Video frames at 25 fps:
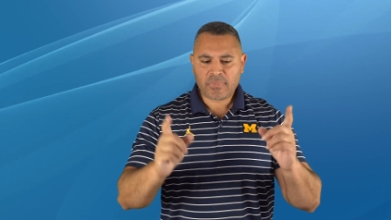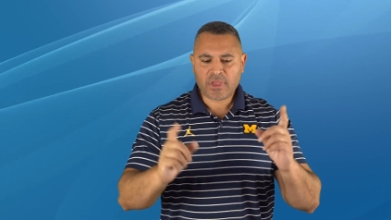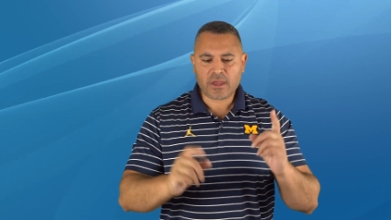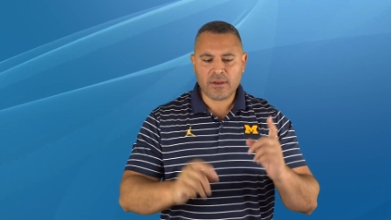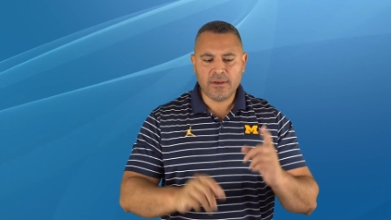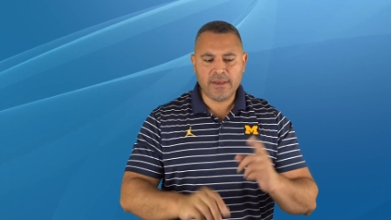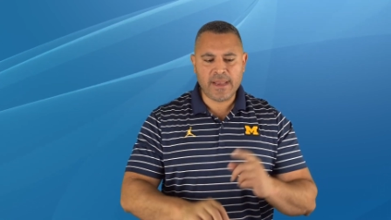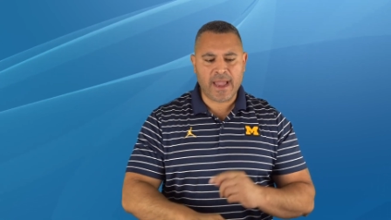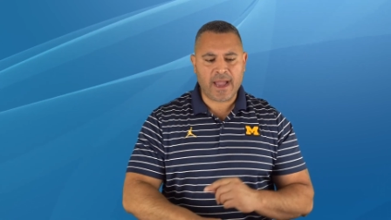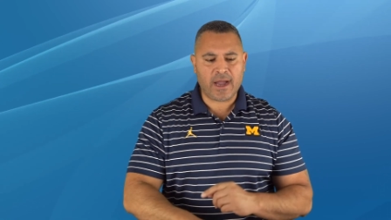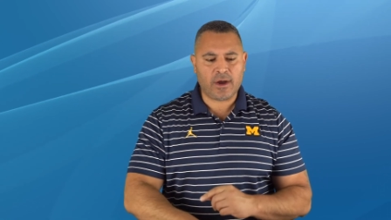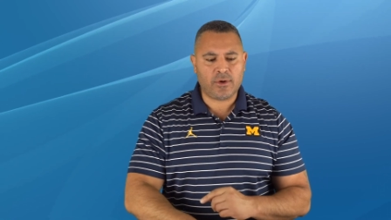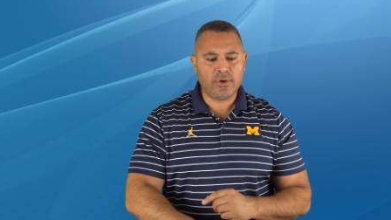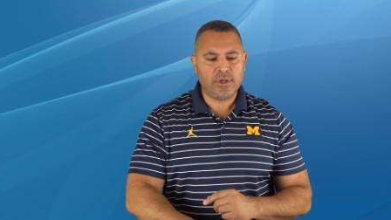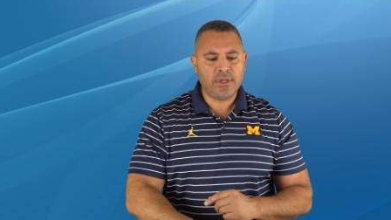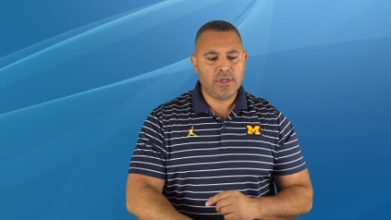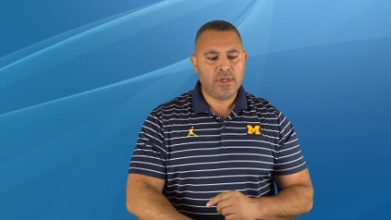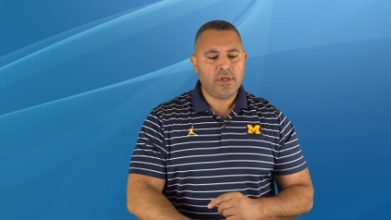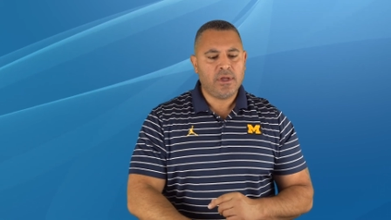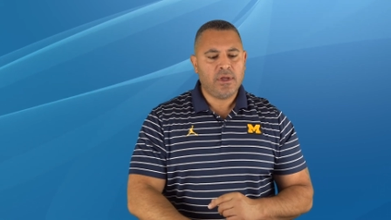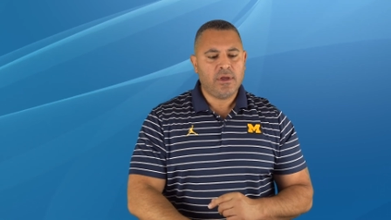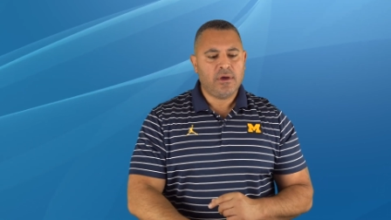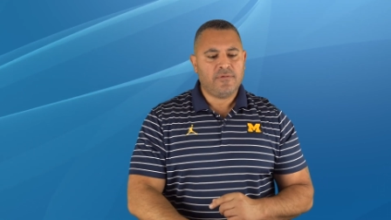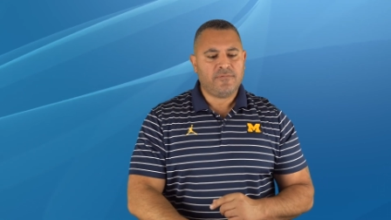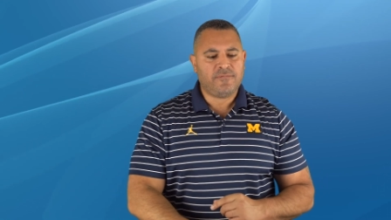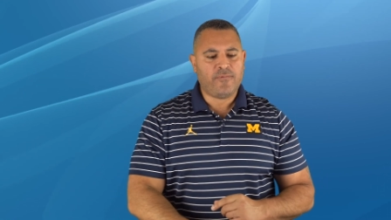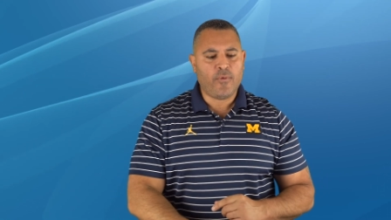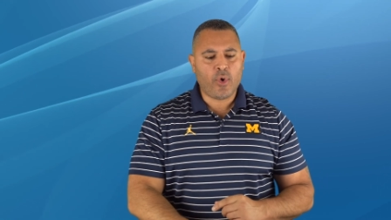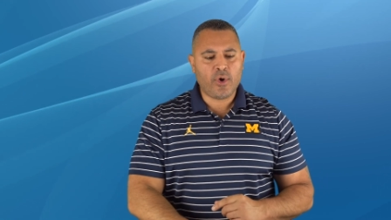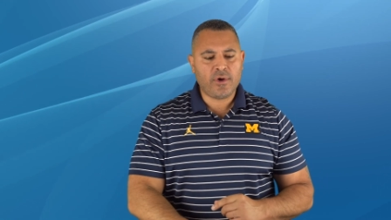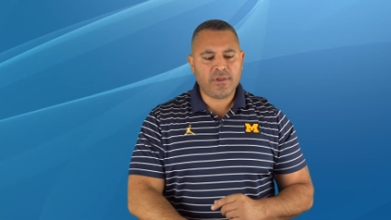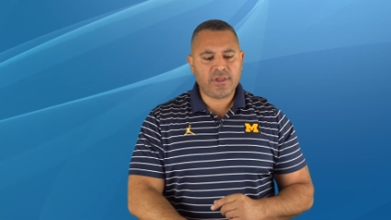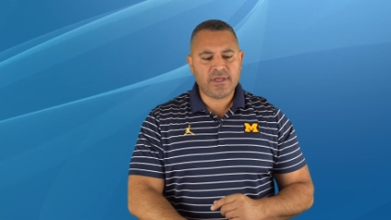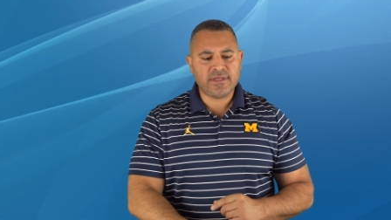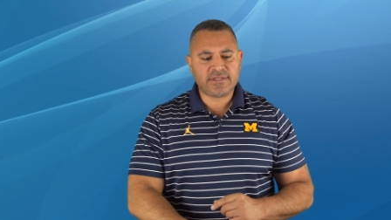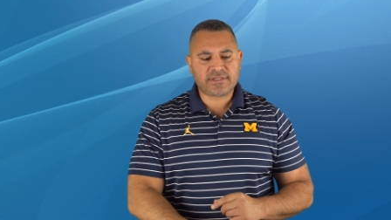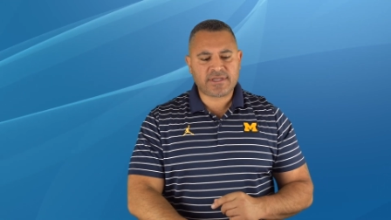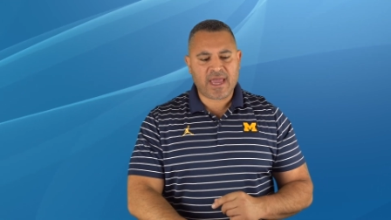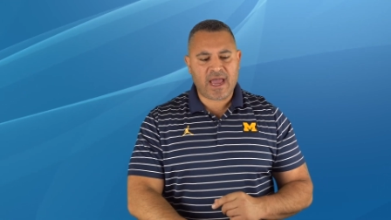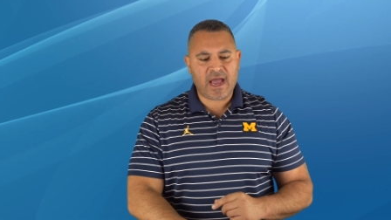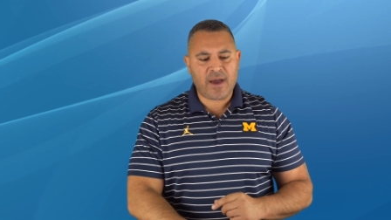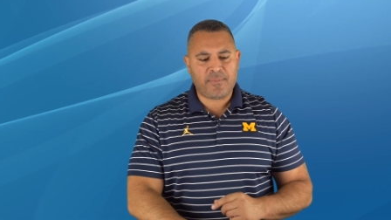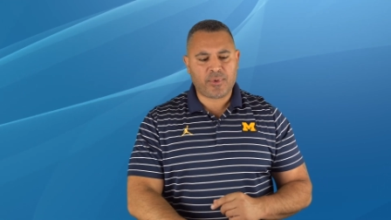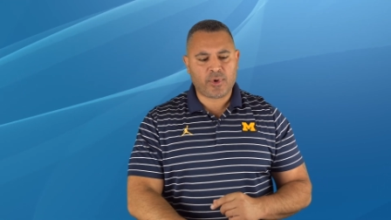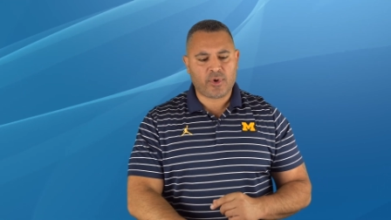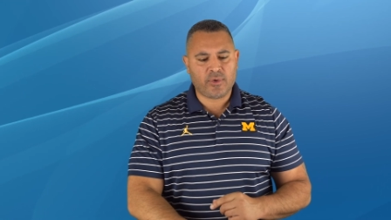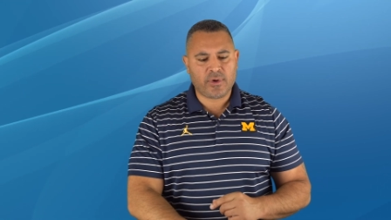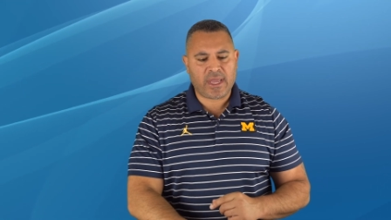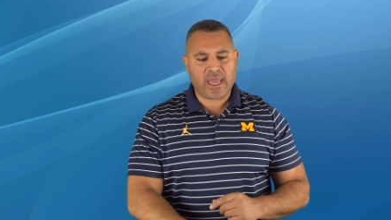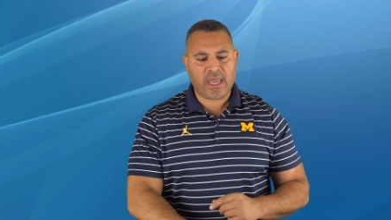Now, for these
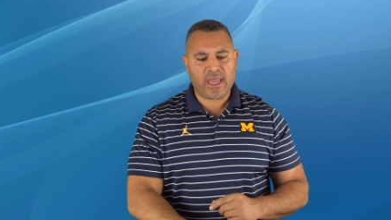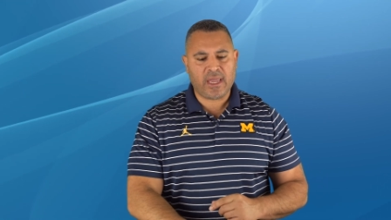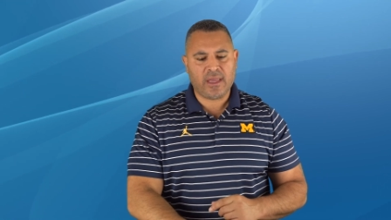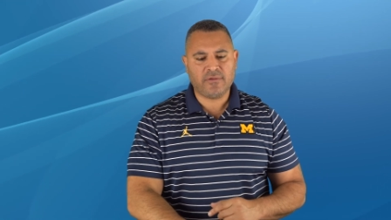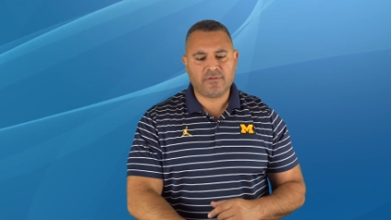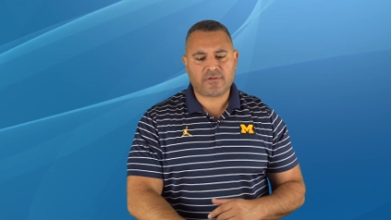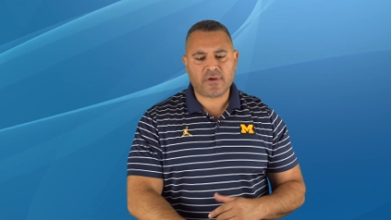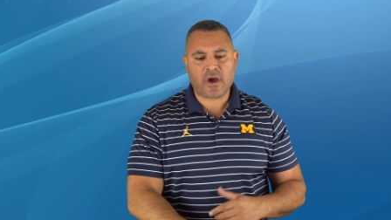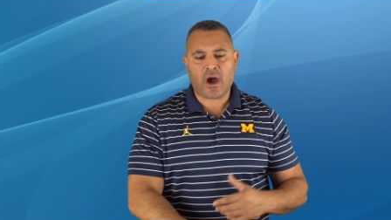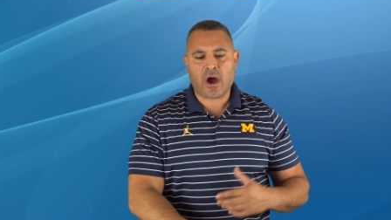capital gains.